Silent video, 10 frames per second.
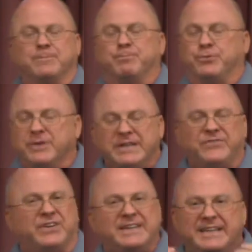
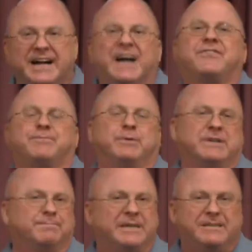preach a gospel
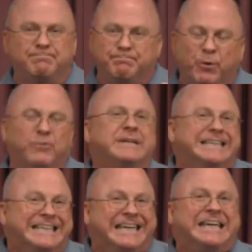of being born
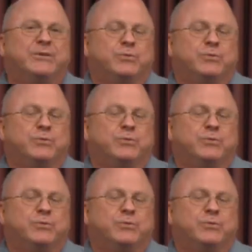again,